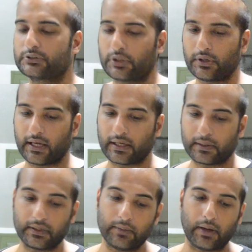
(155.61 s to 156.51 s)
So like
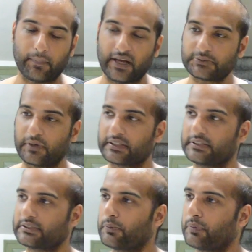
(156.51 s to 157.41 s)
in my past
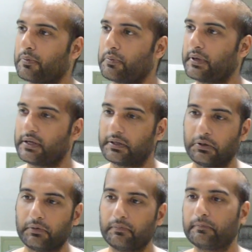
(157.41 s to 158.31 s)
practice, I'd probably
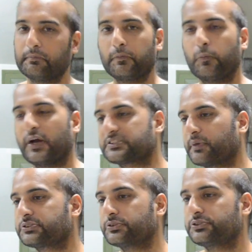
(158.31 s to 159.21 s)
not waste
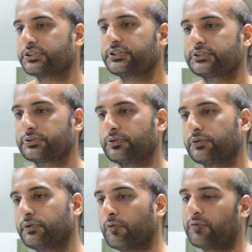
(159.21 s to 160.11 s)
my sutures or
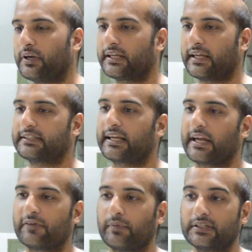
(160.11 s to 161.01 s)
not really take
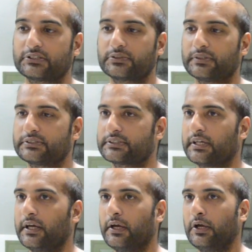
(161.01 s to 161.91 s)
care of my instruments.
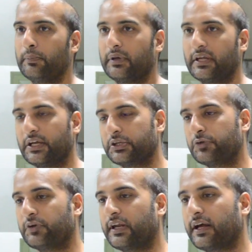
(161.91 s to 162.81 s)
But here
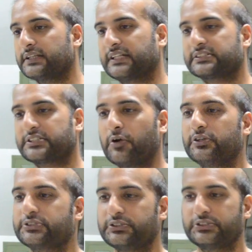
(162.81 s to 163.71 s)
you realize that's the
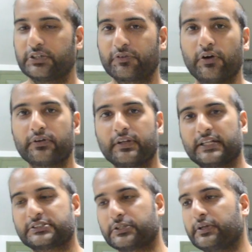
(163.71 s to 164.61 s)
only suture you've got, and
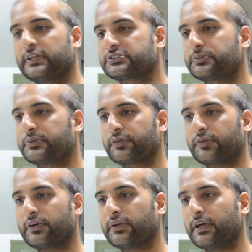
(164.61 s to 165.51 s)
that's the only instrument you've
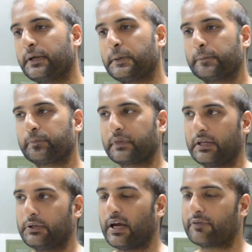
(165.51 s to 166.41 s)
got,
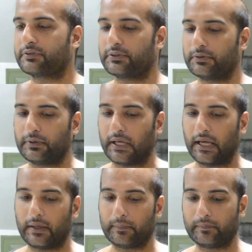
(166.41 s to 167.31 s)
and you have
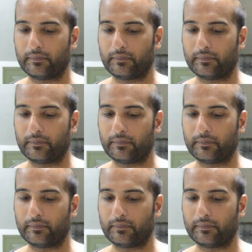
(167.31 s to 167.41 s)
to